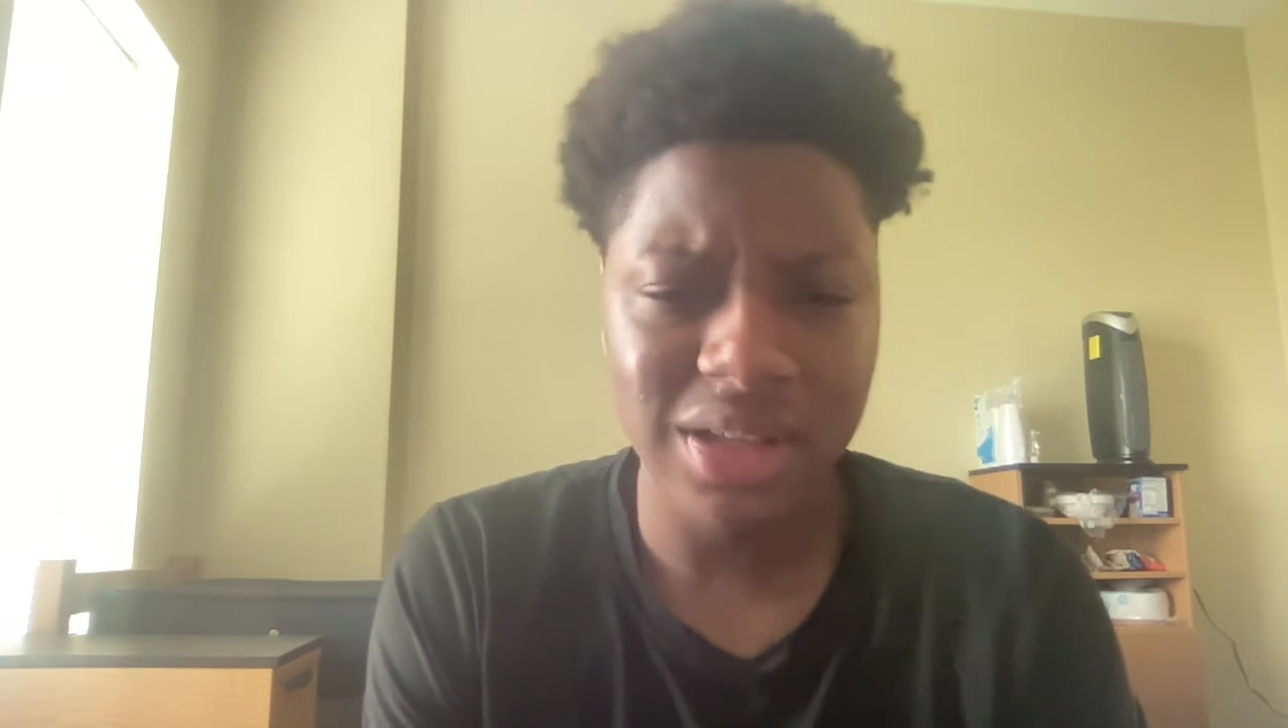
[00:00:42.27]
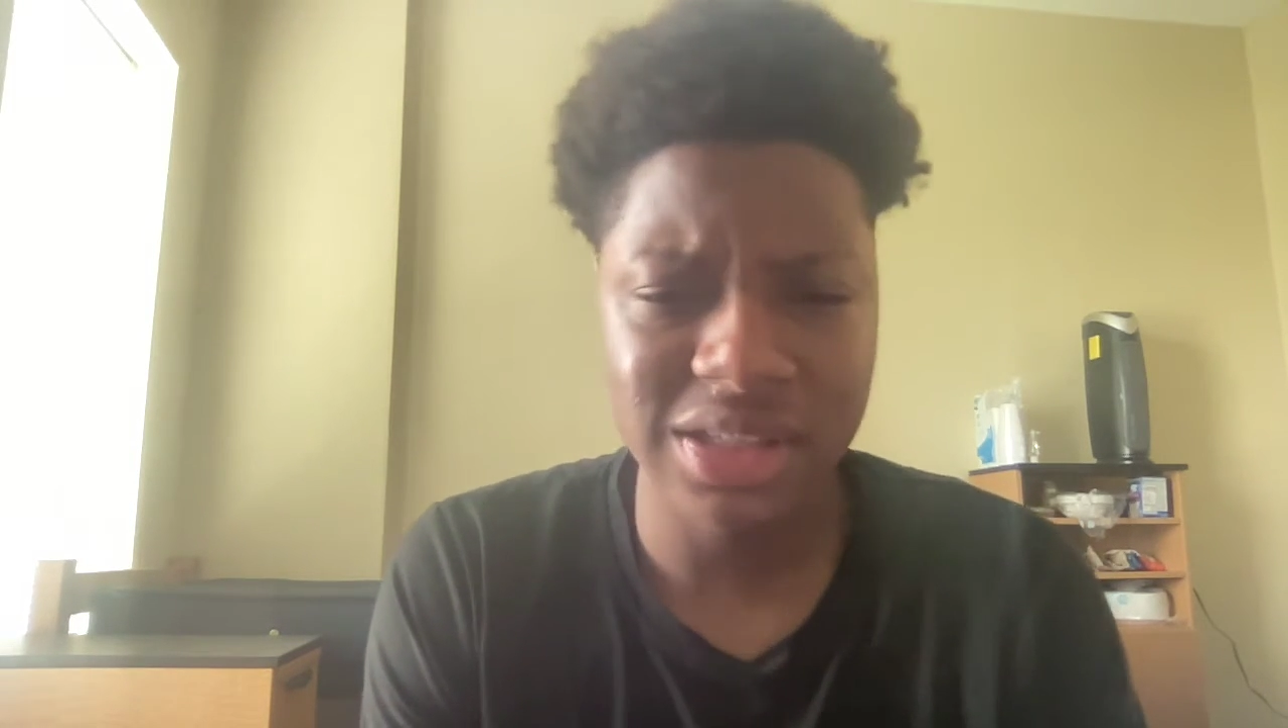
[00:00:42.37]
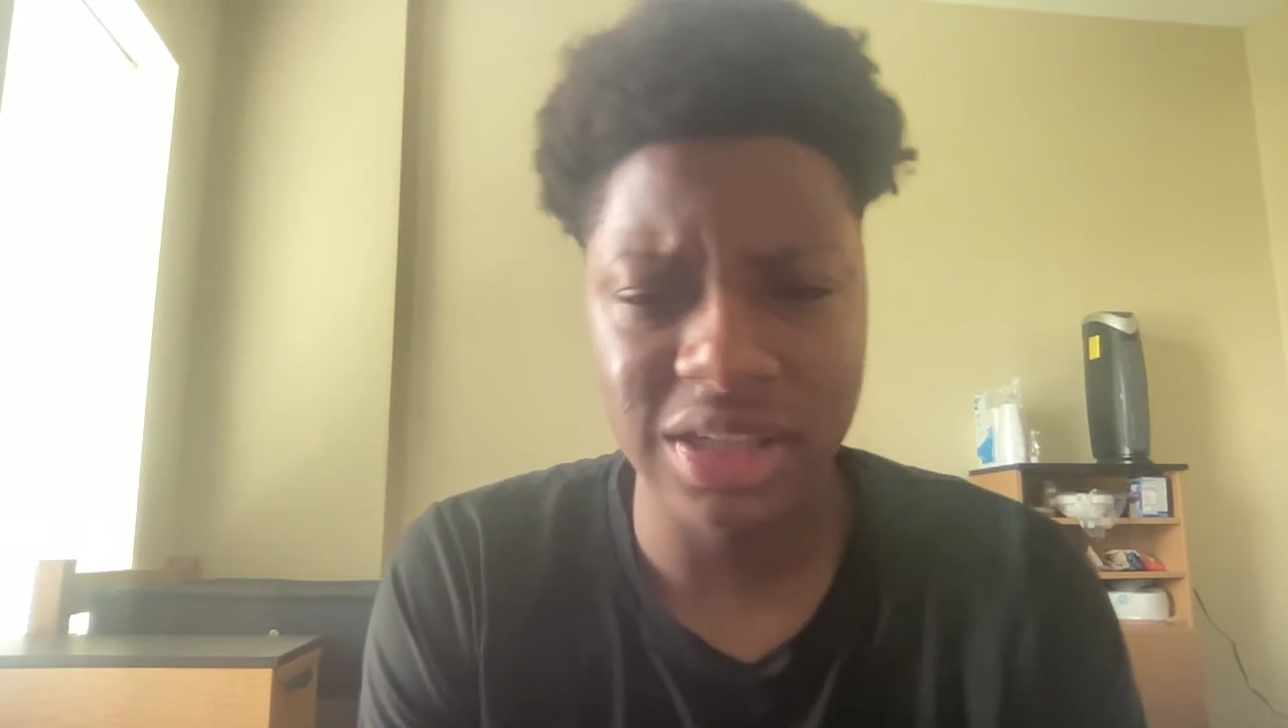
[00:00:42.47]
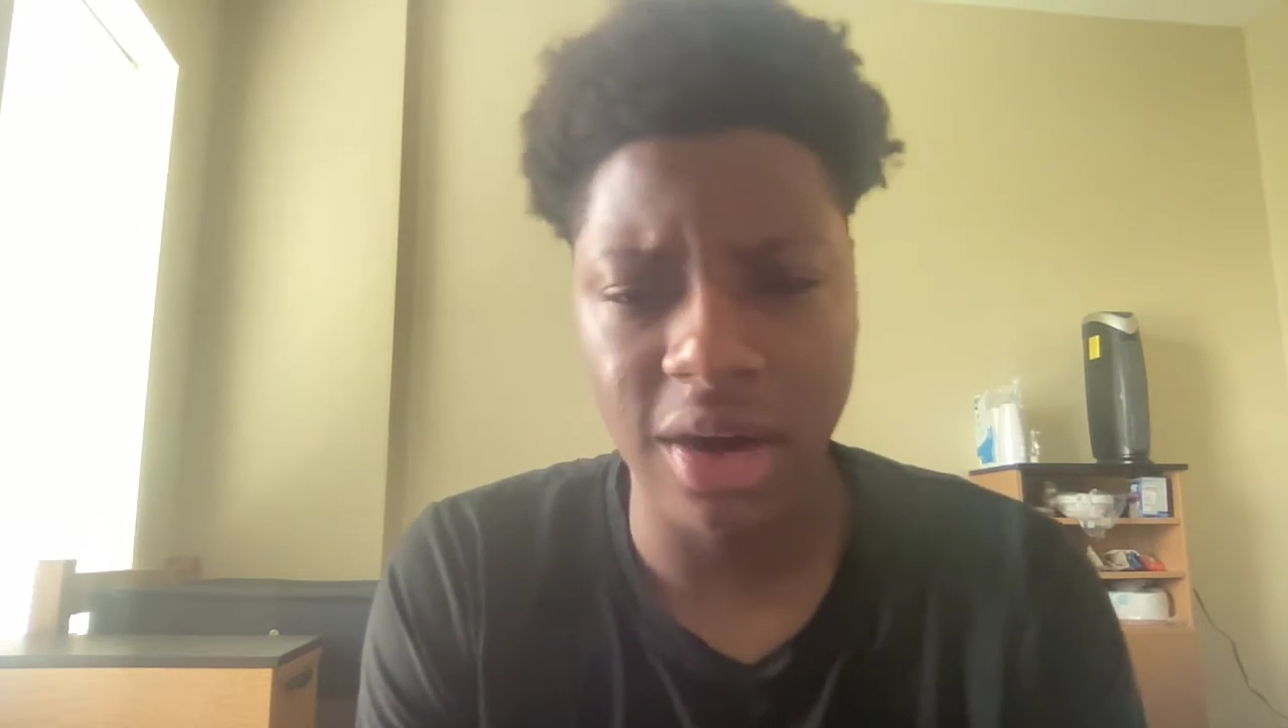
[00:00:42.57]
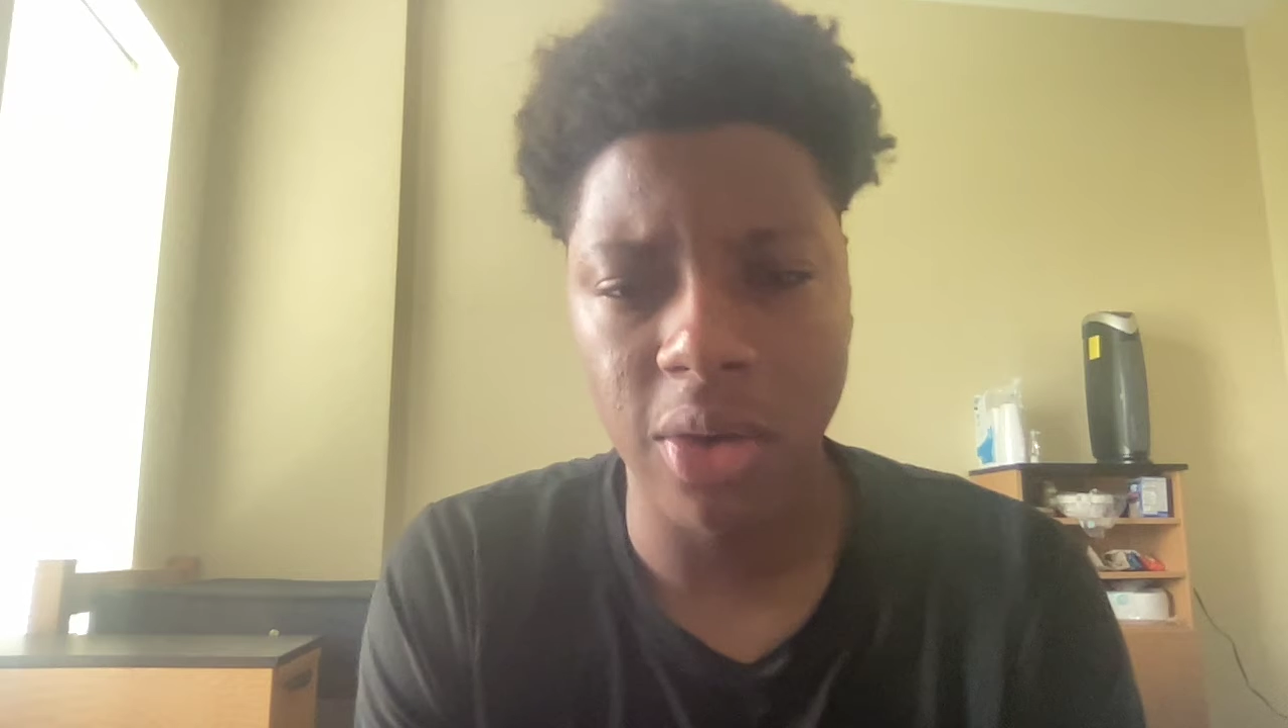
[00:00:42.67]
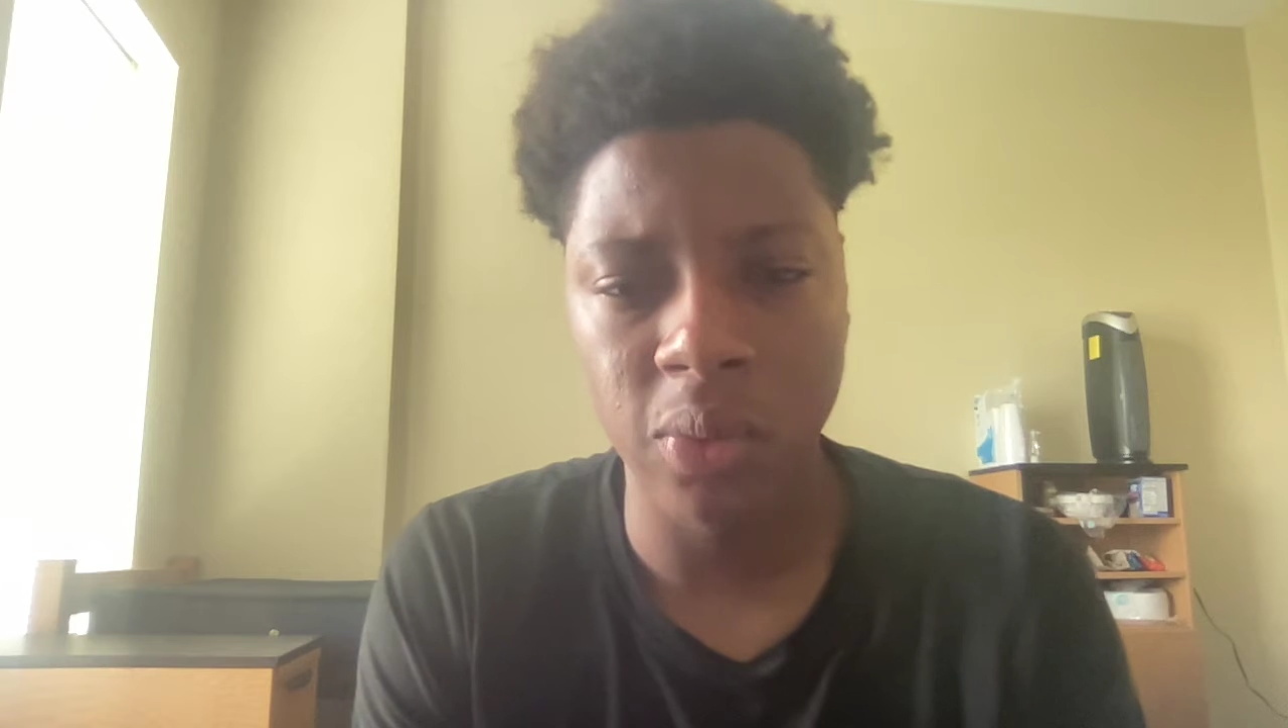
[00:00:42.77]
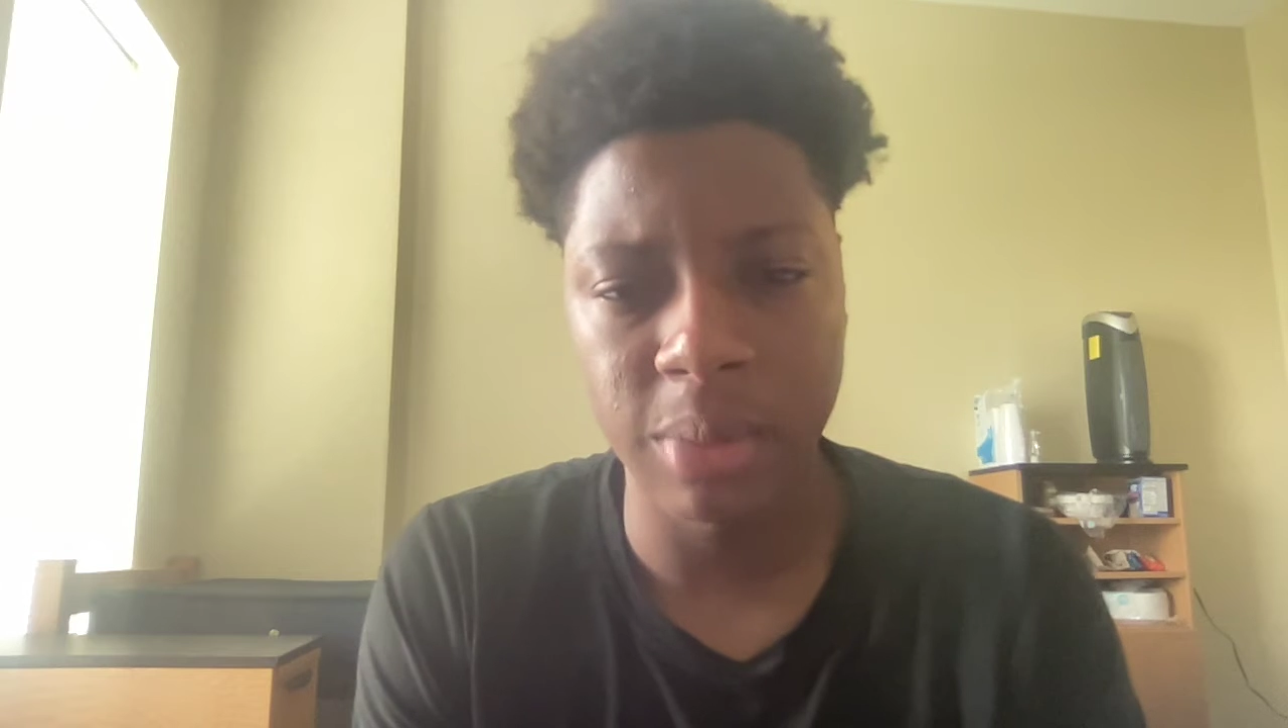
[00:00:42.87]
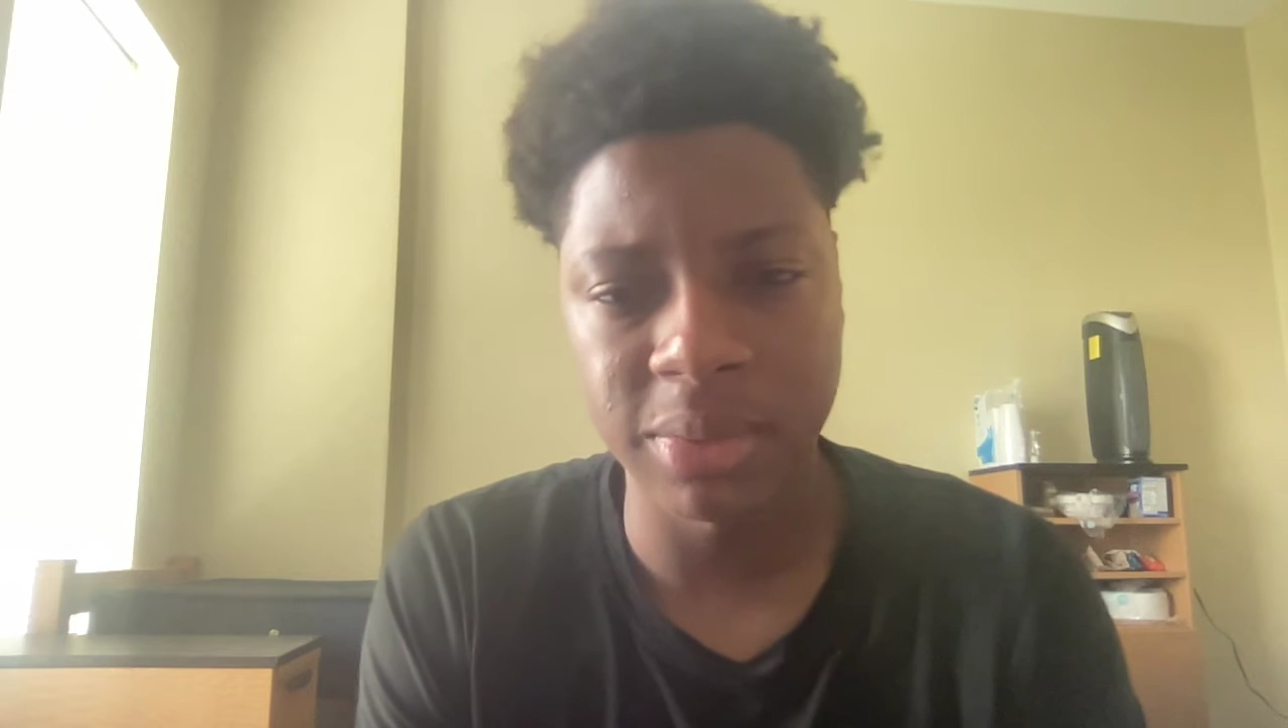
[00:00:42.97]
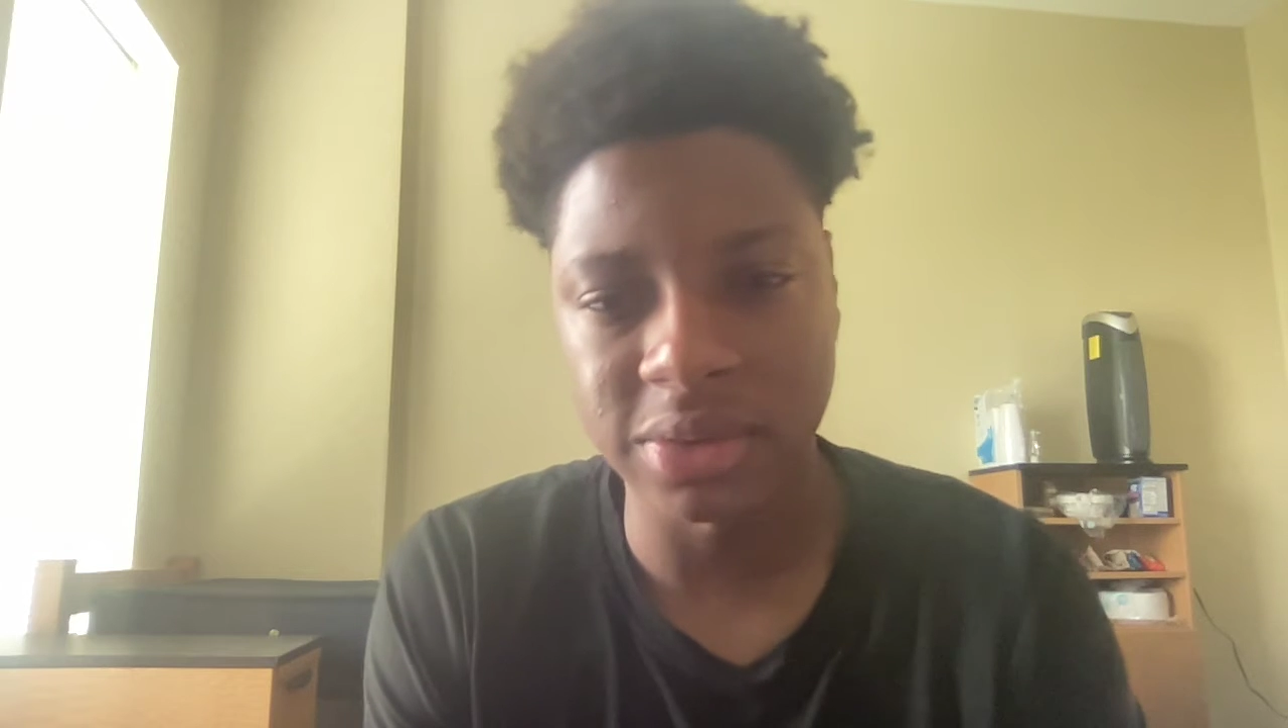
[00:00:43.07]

It's called Rep